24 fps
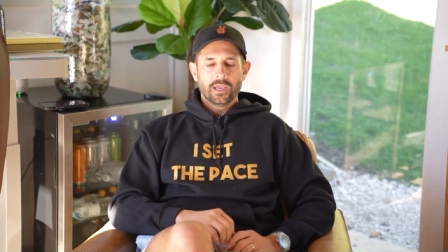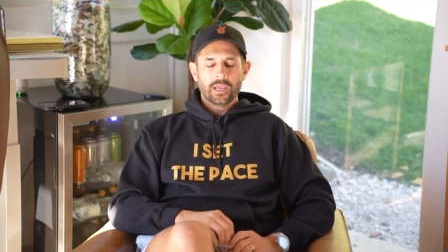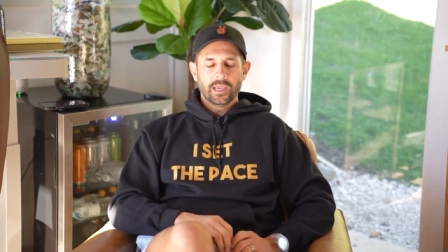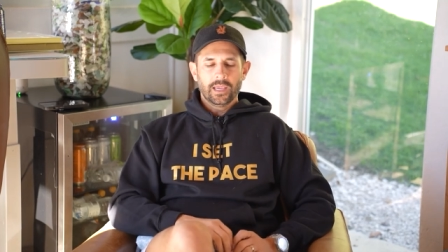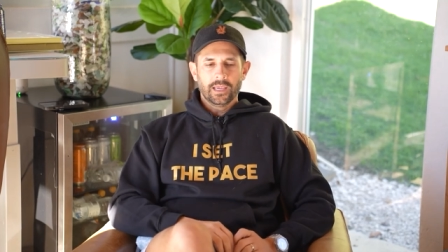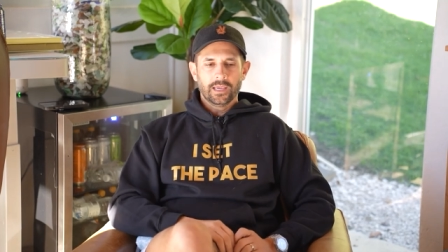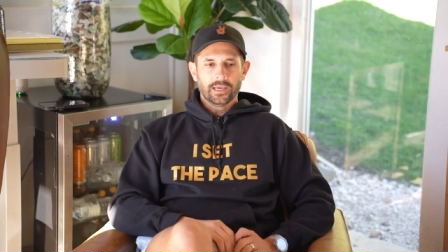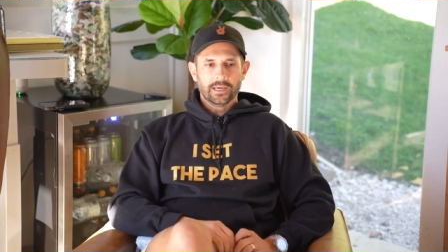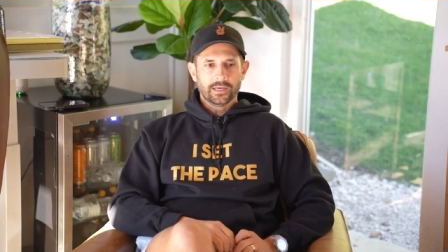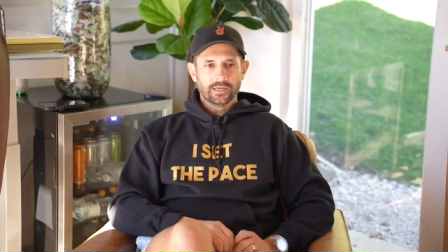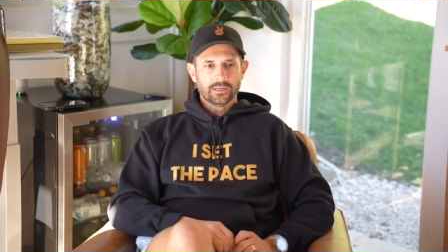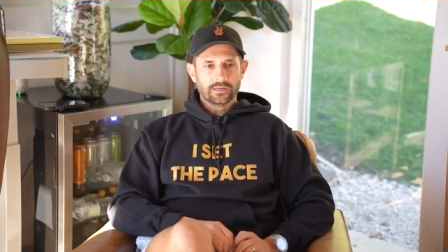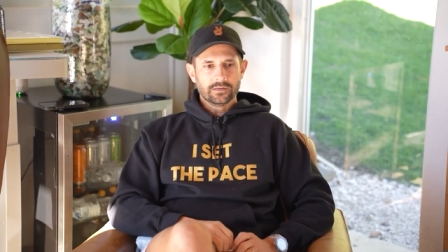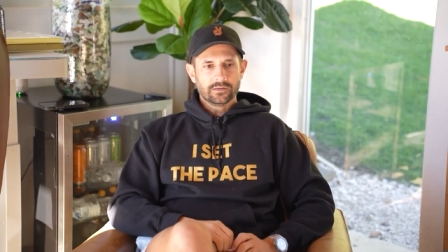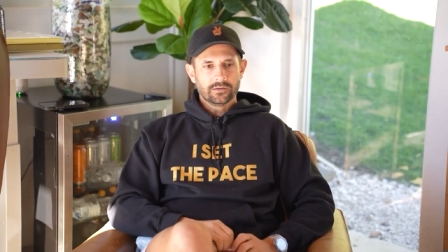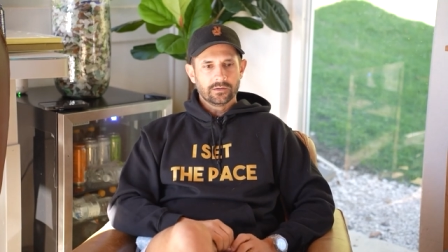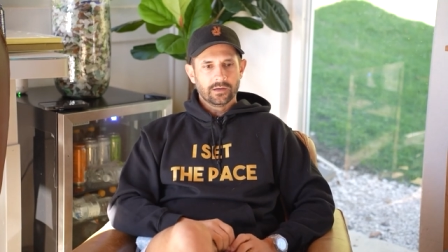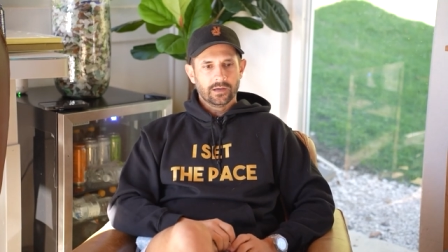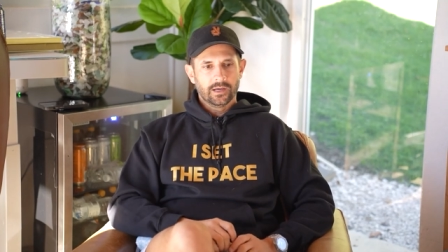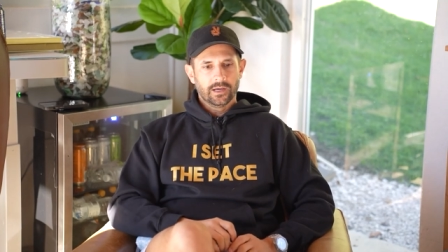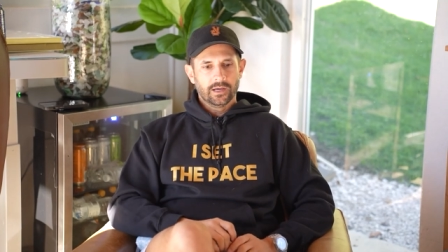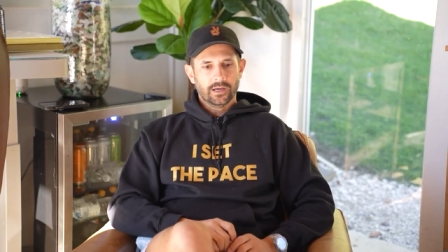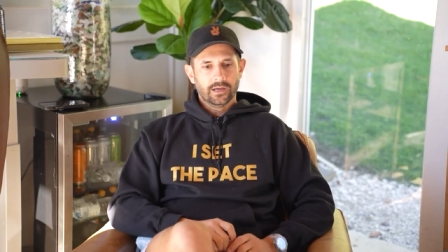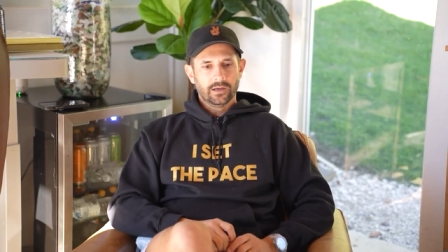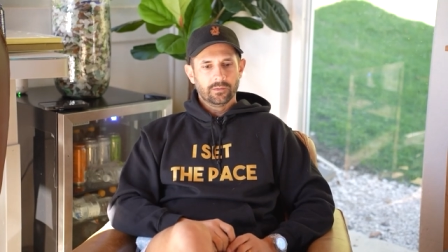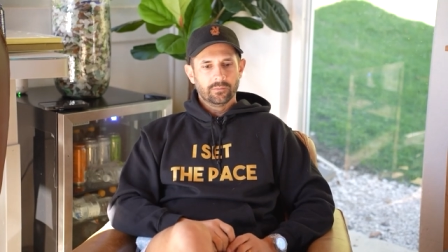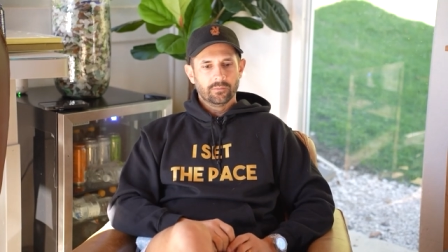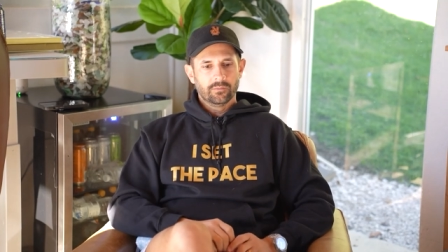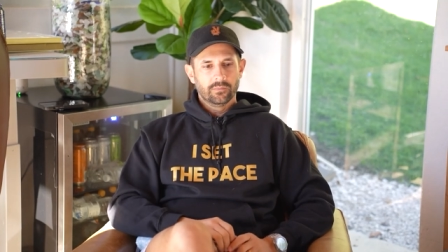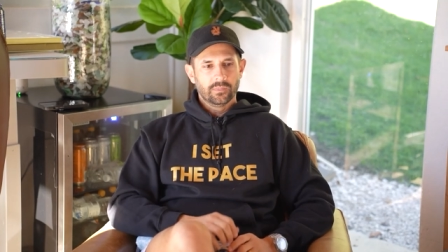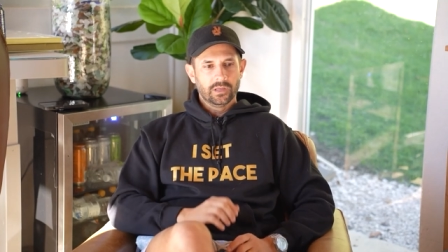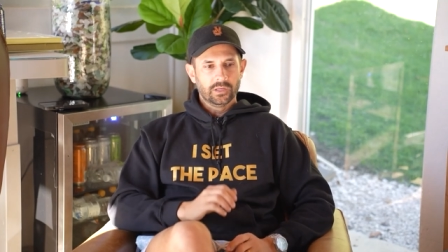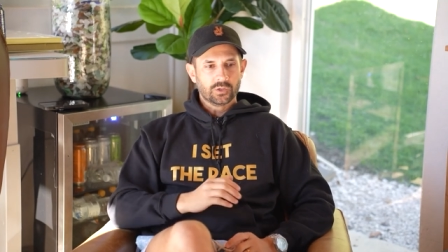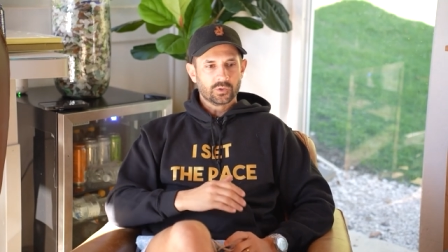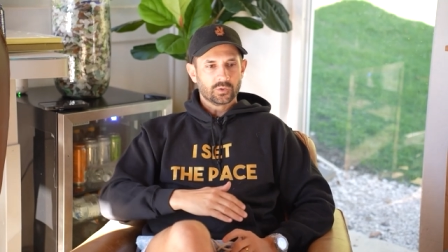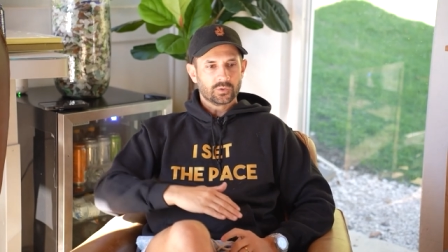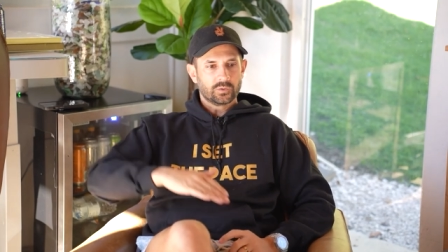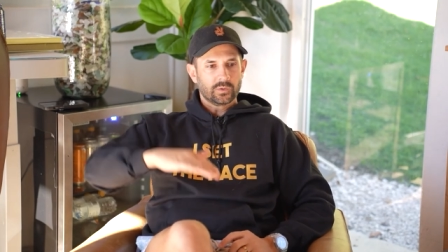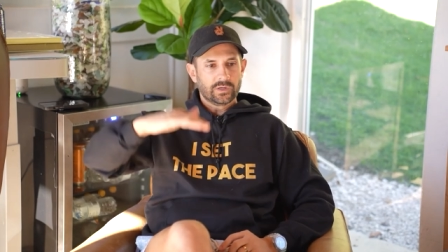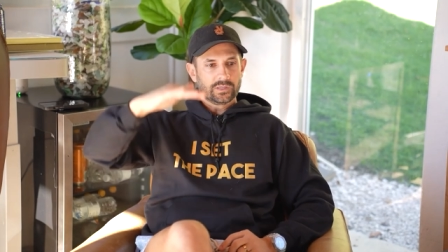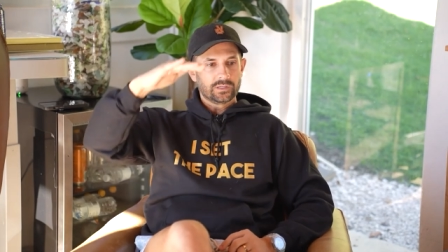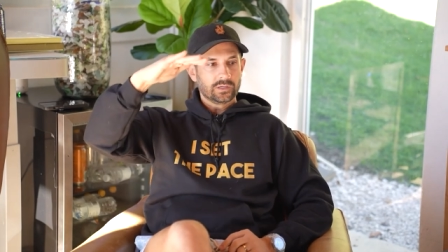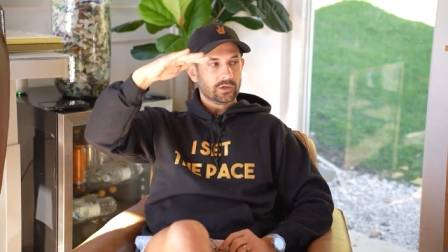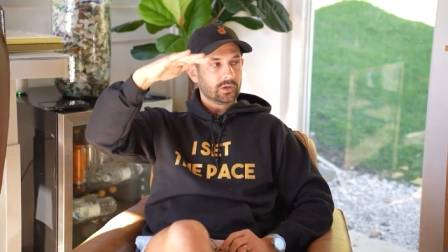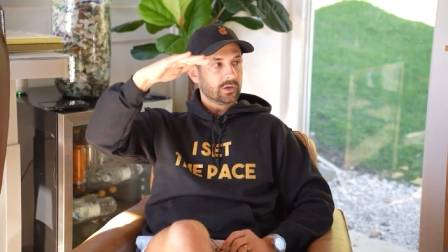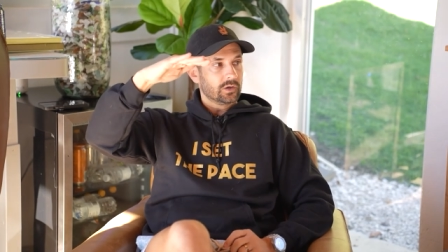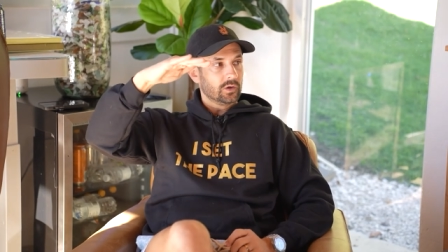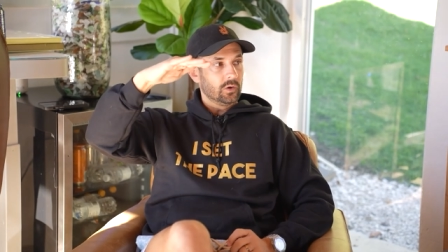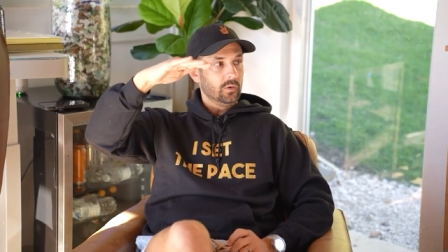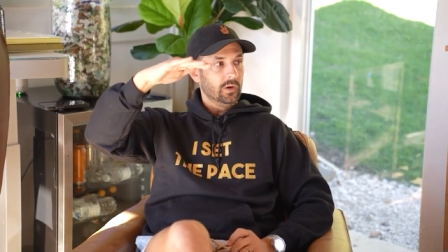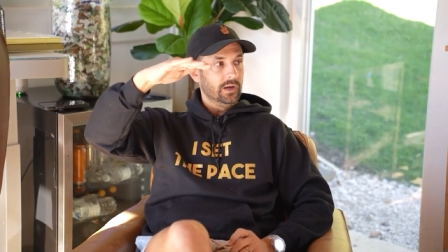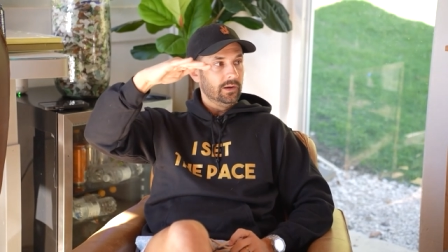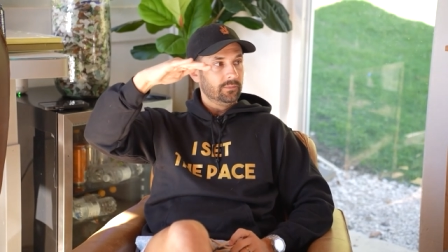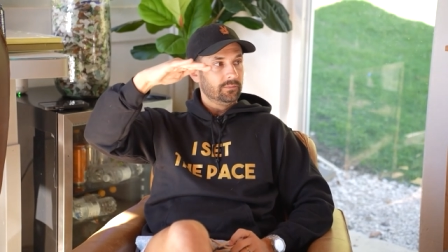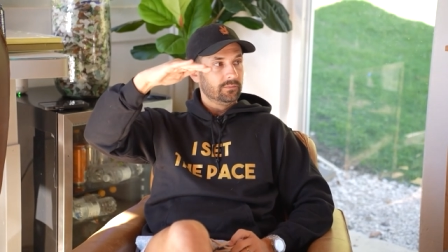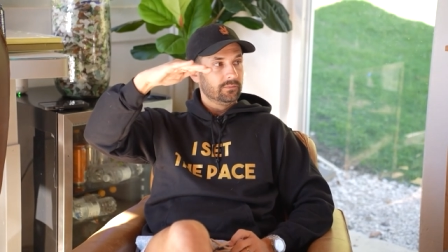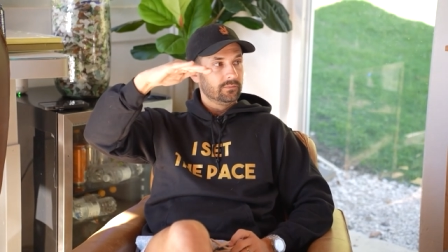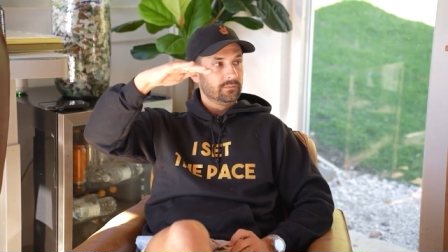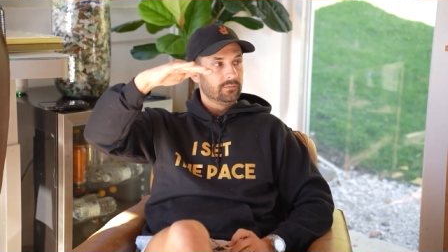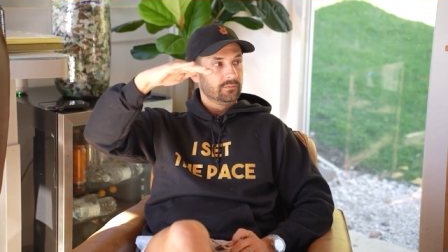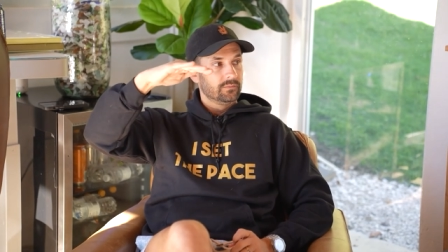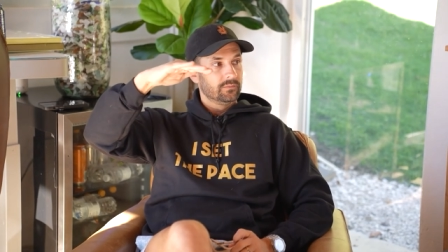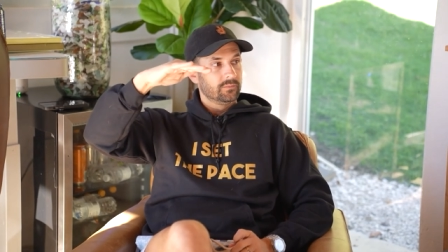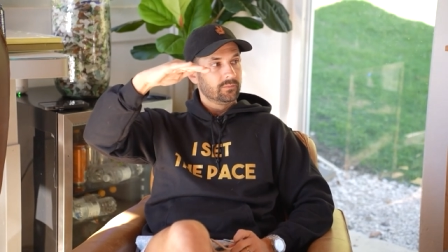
And um, interest rates go up,